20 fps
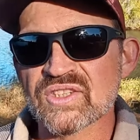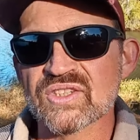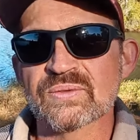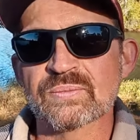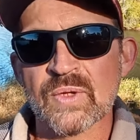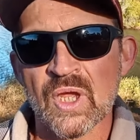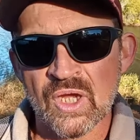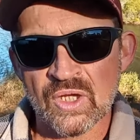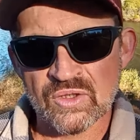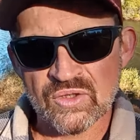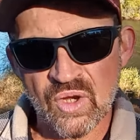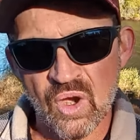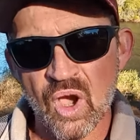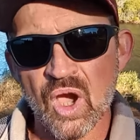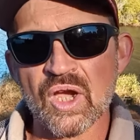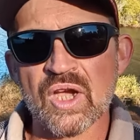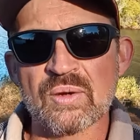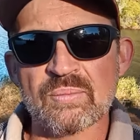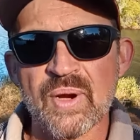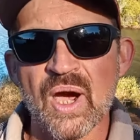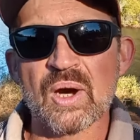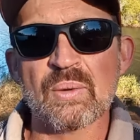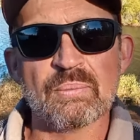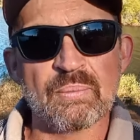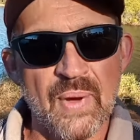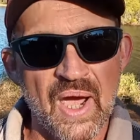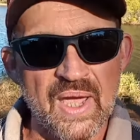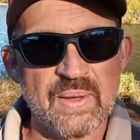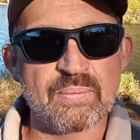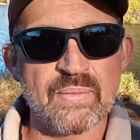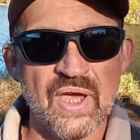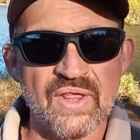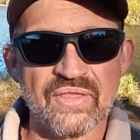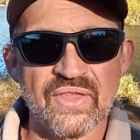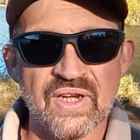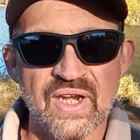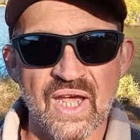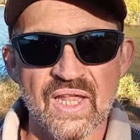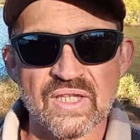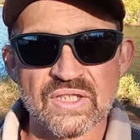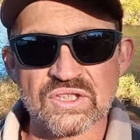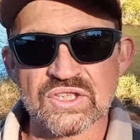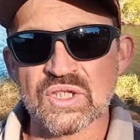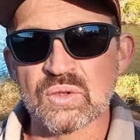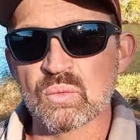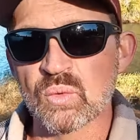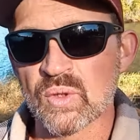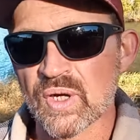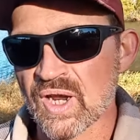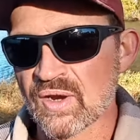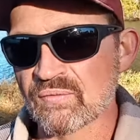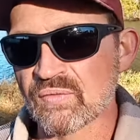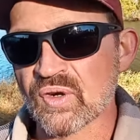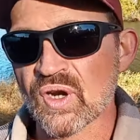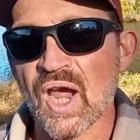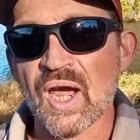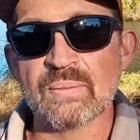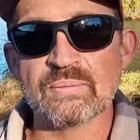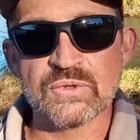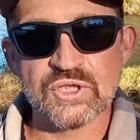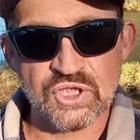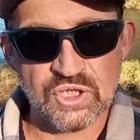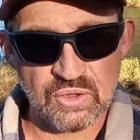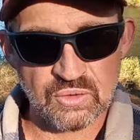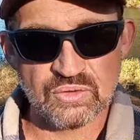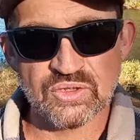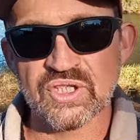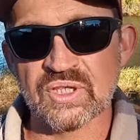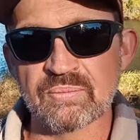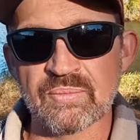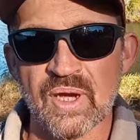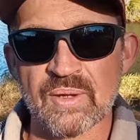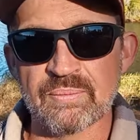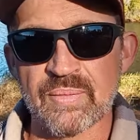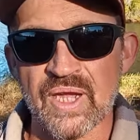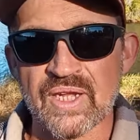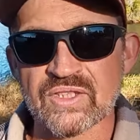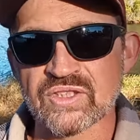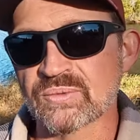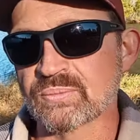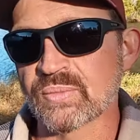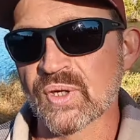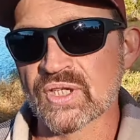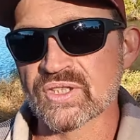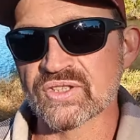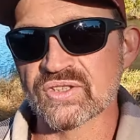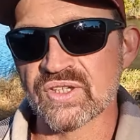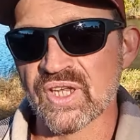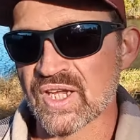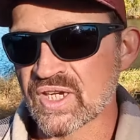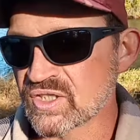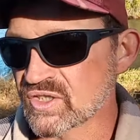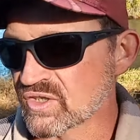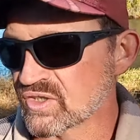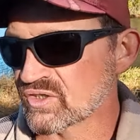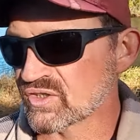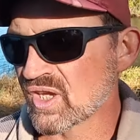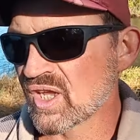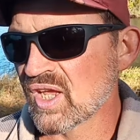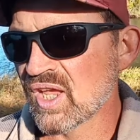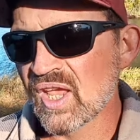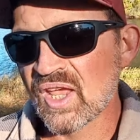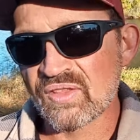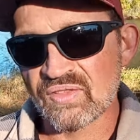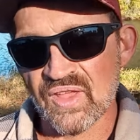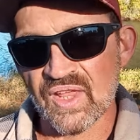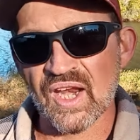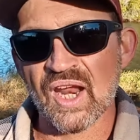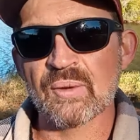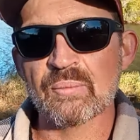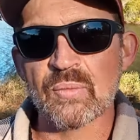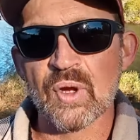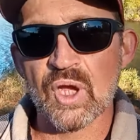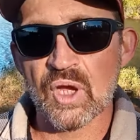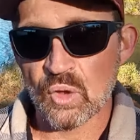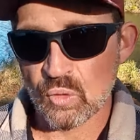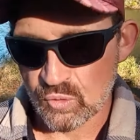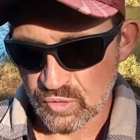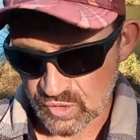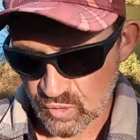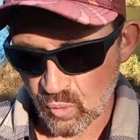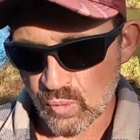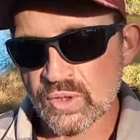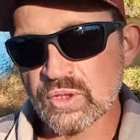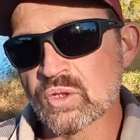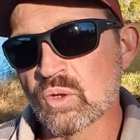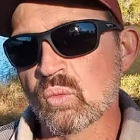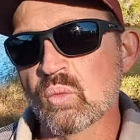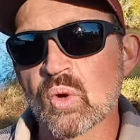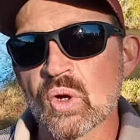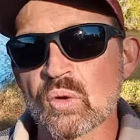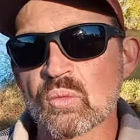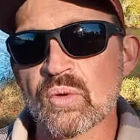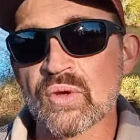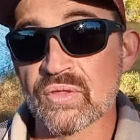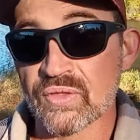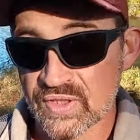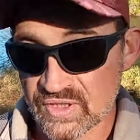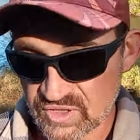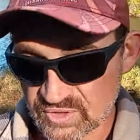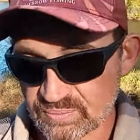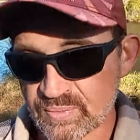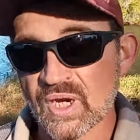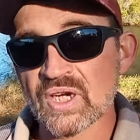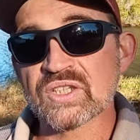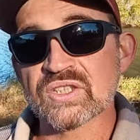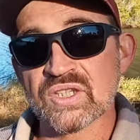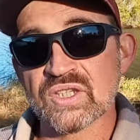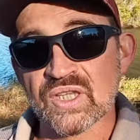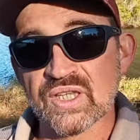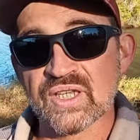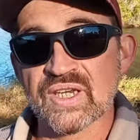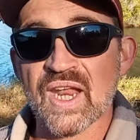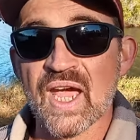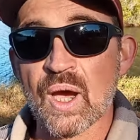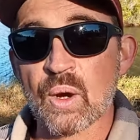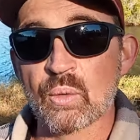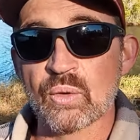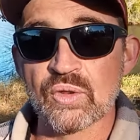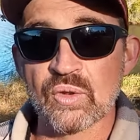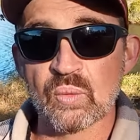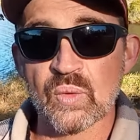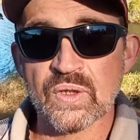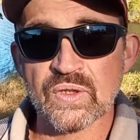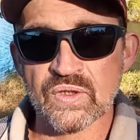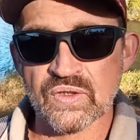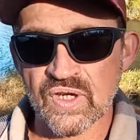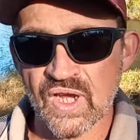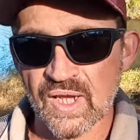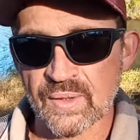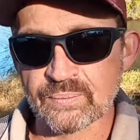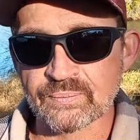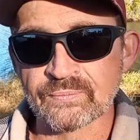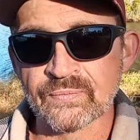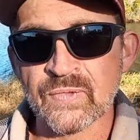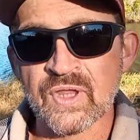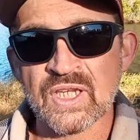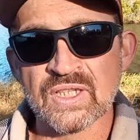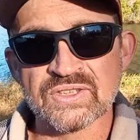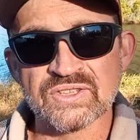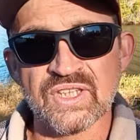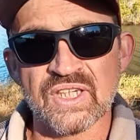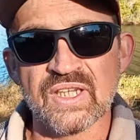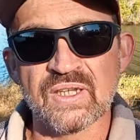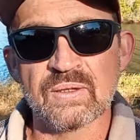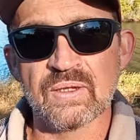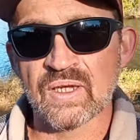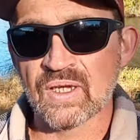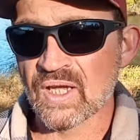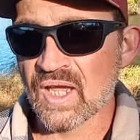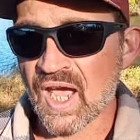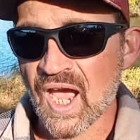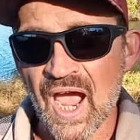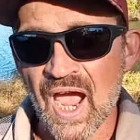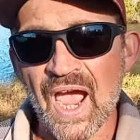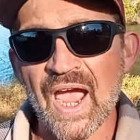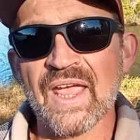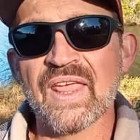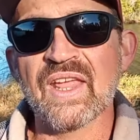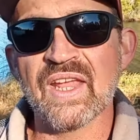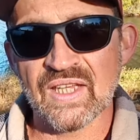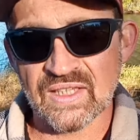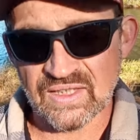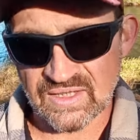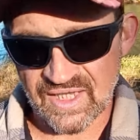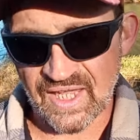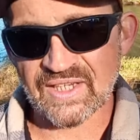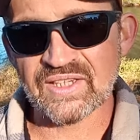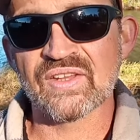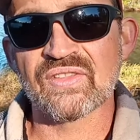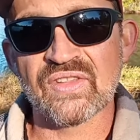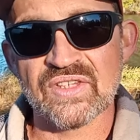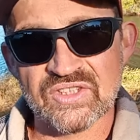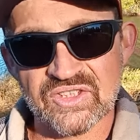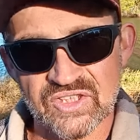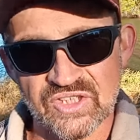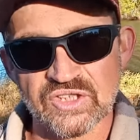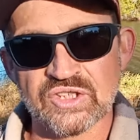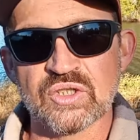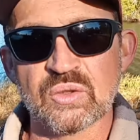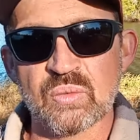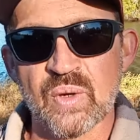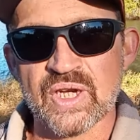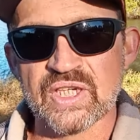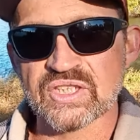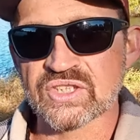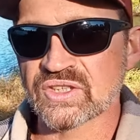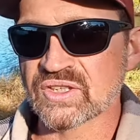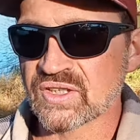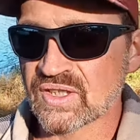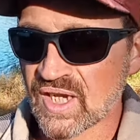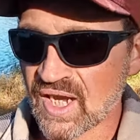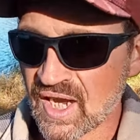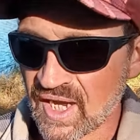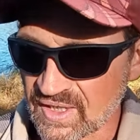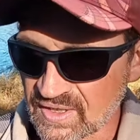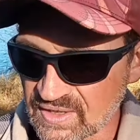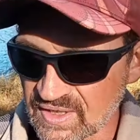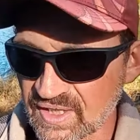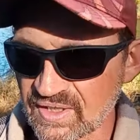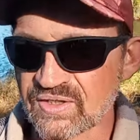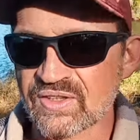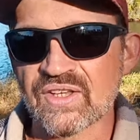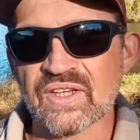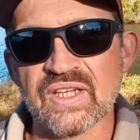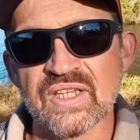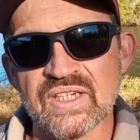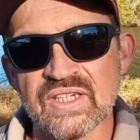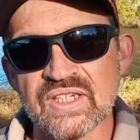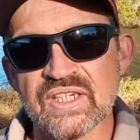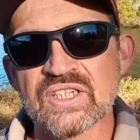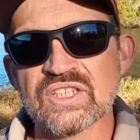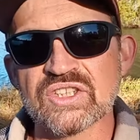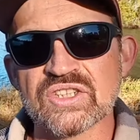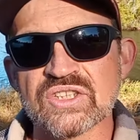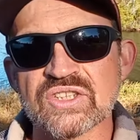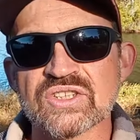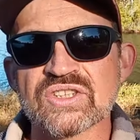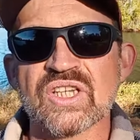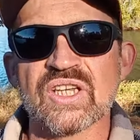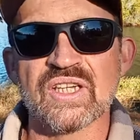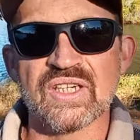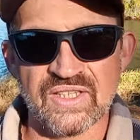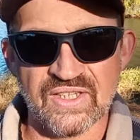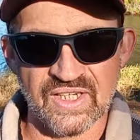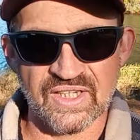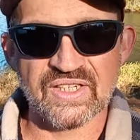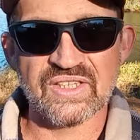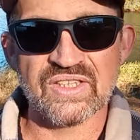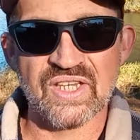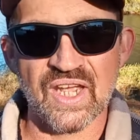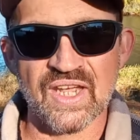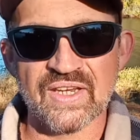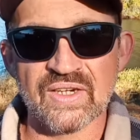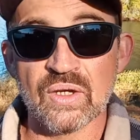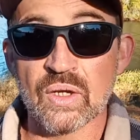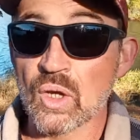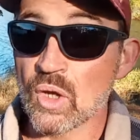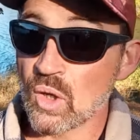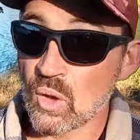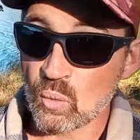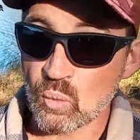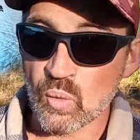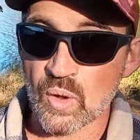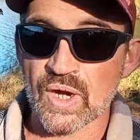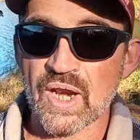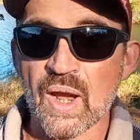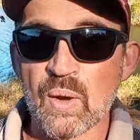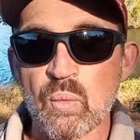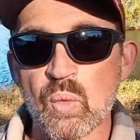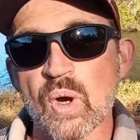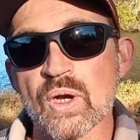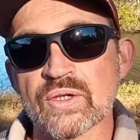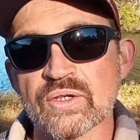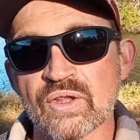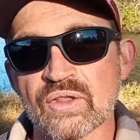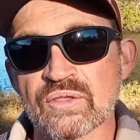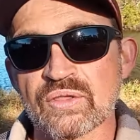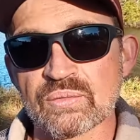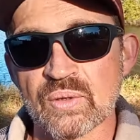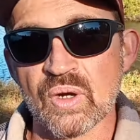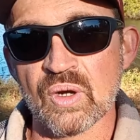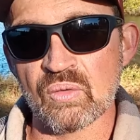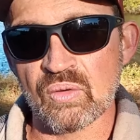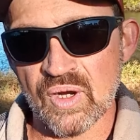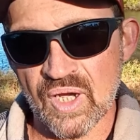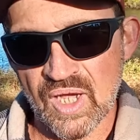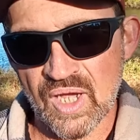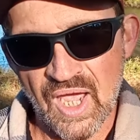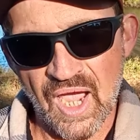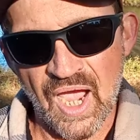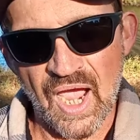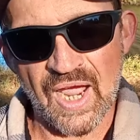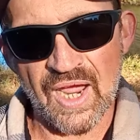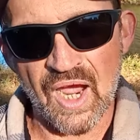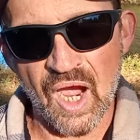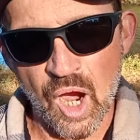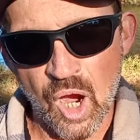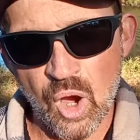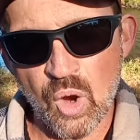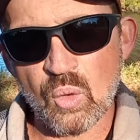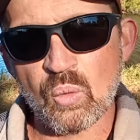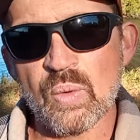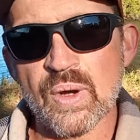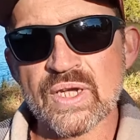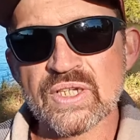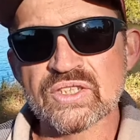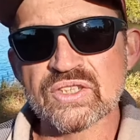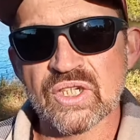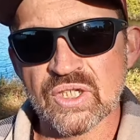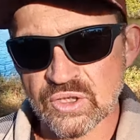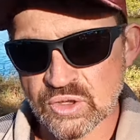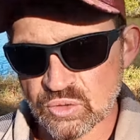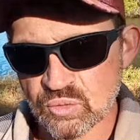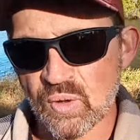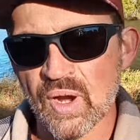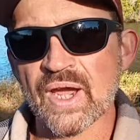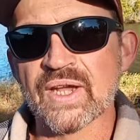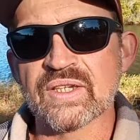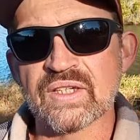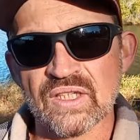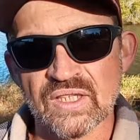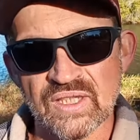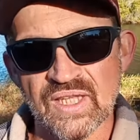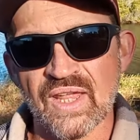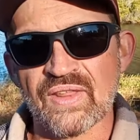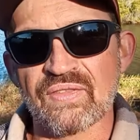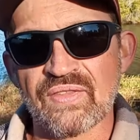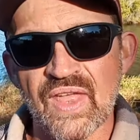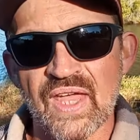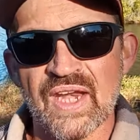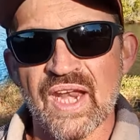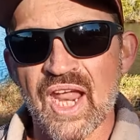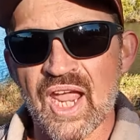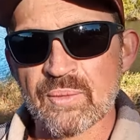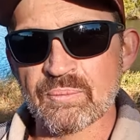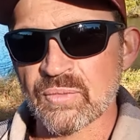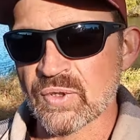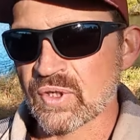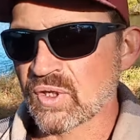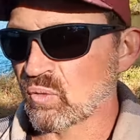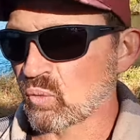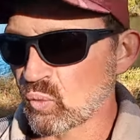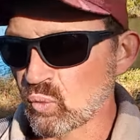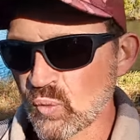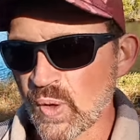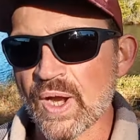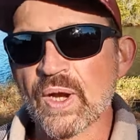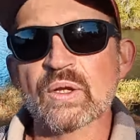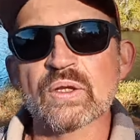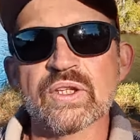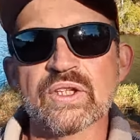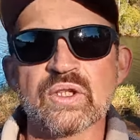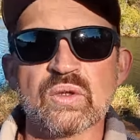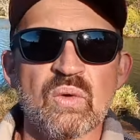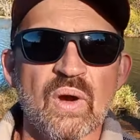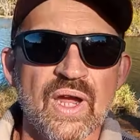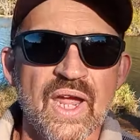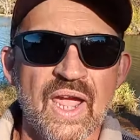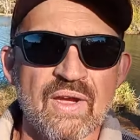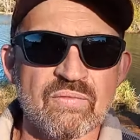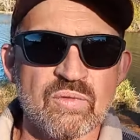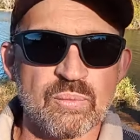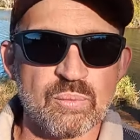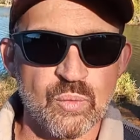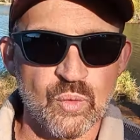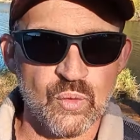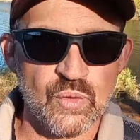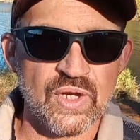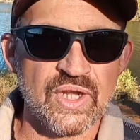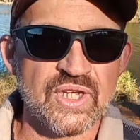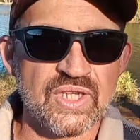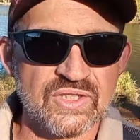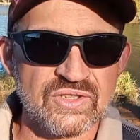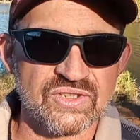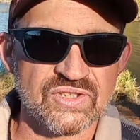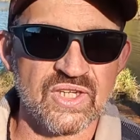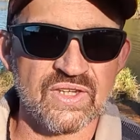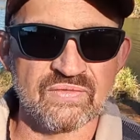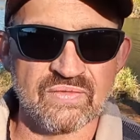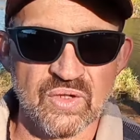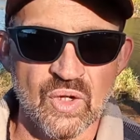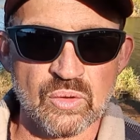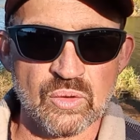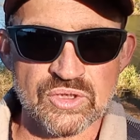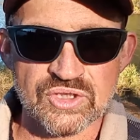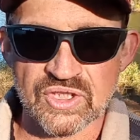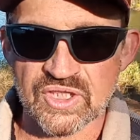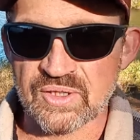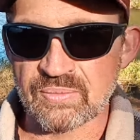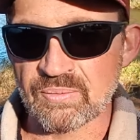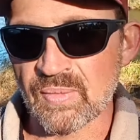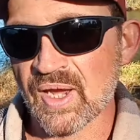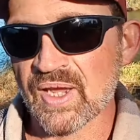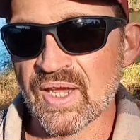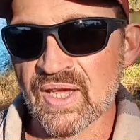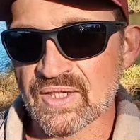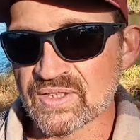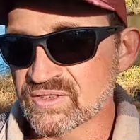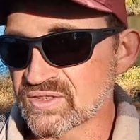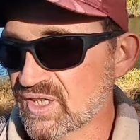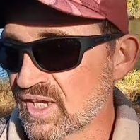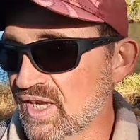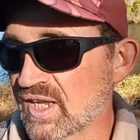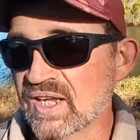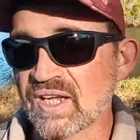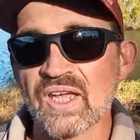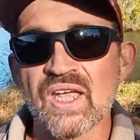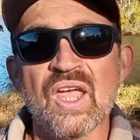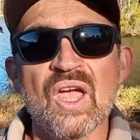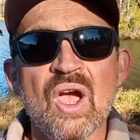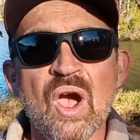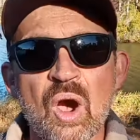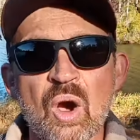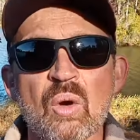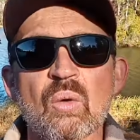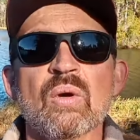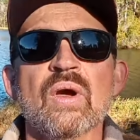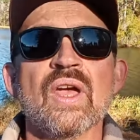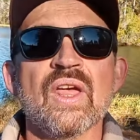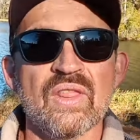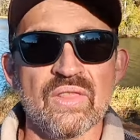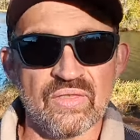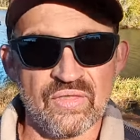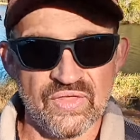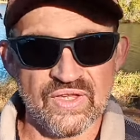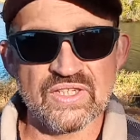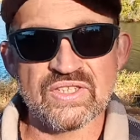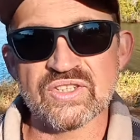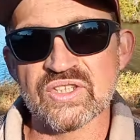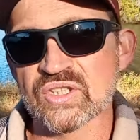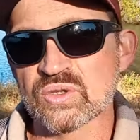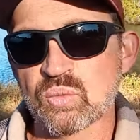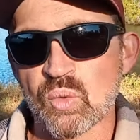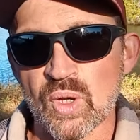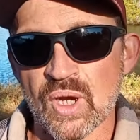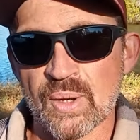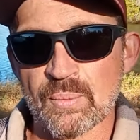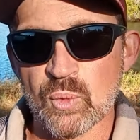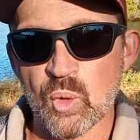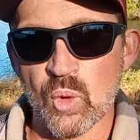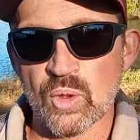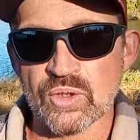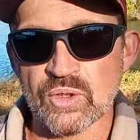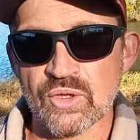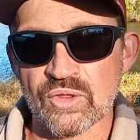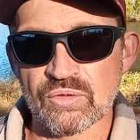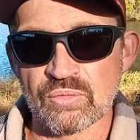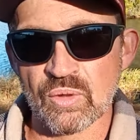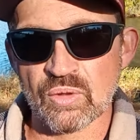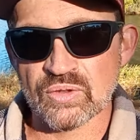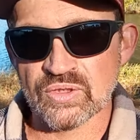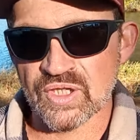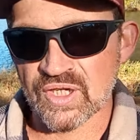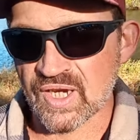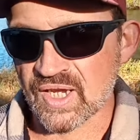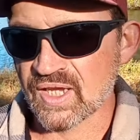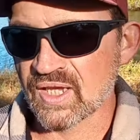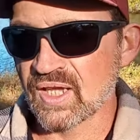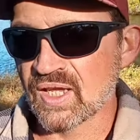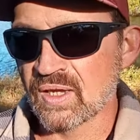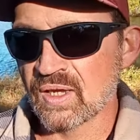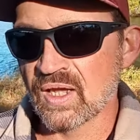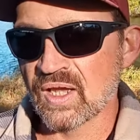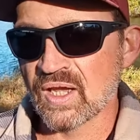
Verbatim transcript: Let's talk about my methodology whenever I'm choosing my baits and presentations that I'm going to work with, especially now in the wintertime. See, I let the situation, I let the conditions dictate what I want to throw. I always try to let that happen. Rarely do I have a preconceived notion in my head saying, oh, this is what I'm going to throw today.